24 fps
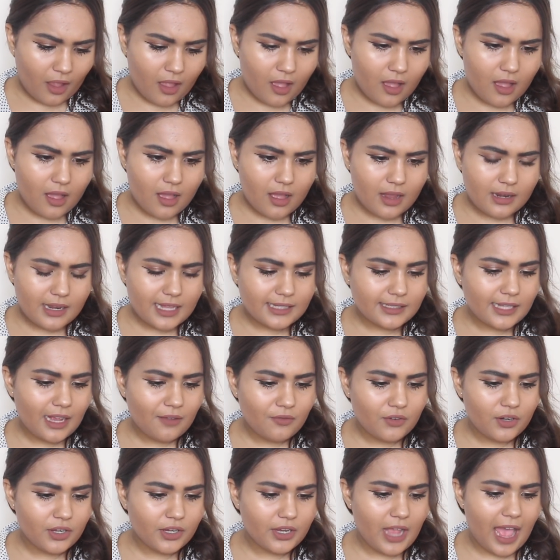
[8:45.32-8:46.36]
let's
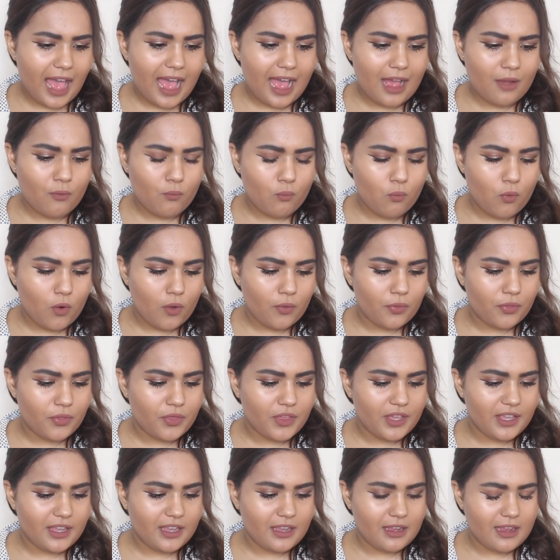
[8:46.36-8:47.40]
have a look at
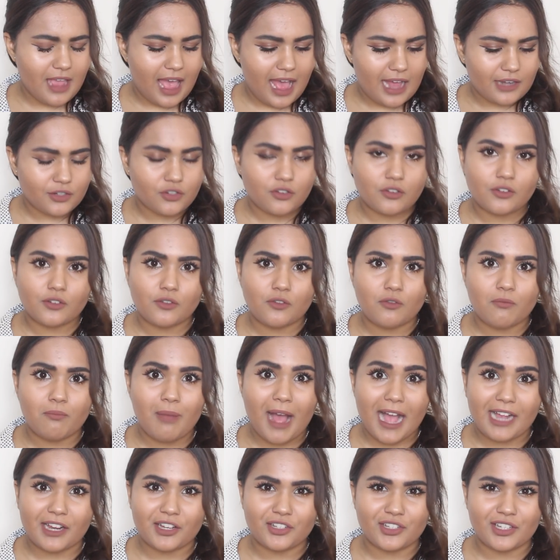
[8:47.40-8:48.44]
what the actual
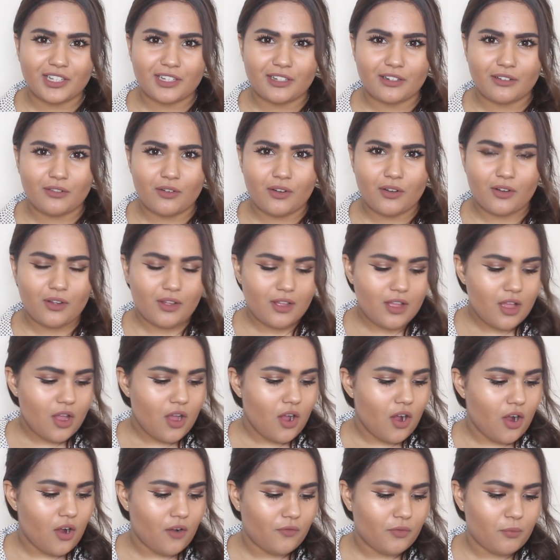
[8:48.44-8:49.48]
packaging
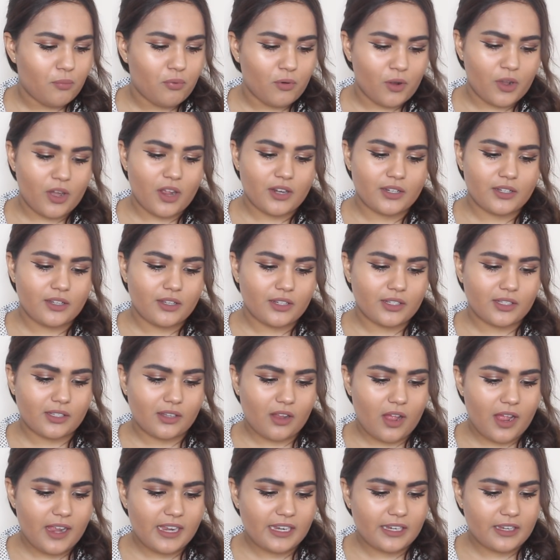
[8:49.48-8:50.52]
of the product looks
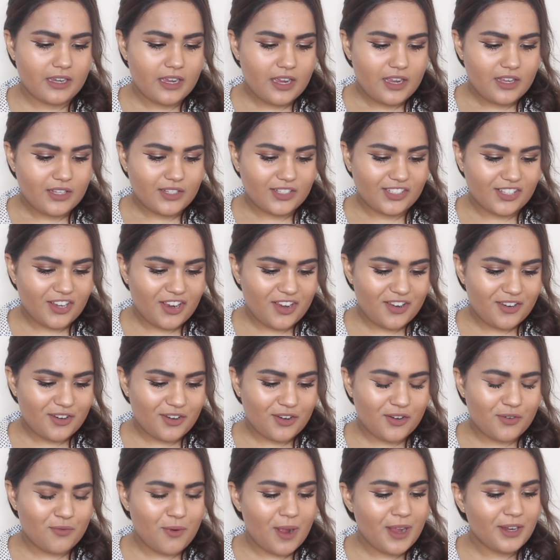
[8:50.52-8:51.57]
like. So
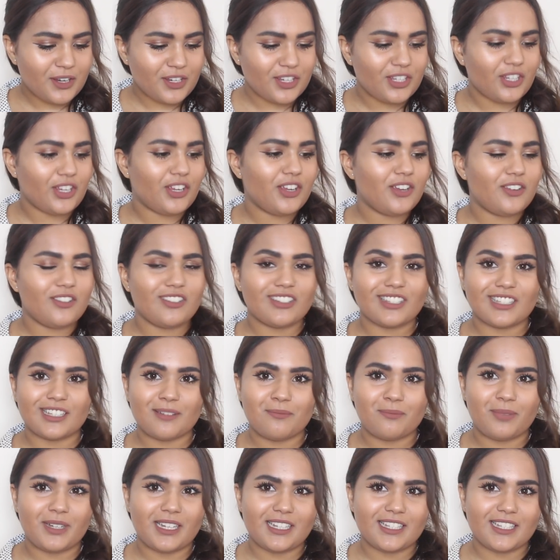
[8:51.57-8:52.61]
quite cute,
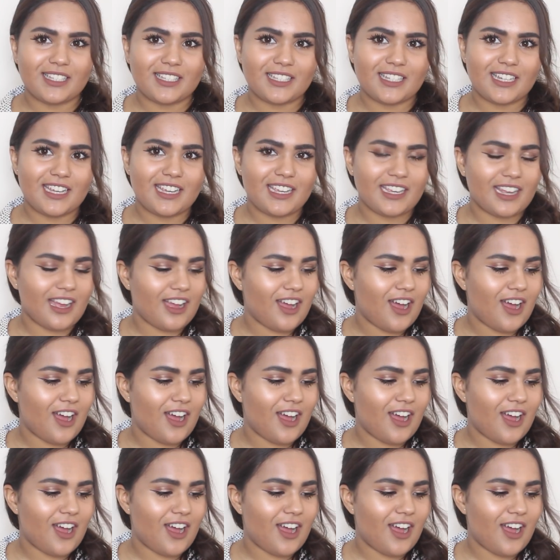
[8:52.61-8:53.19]
simplistic,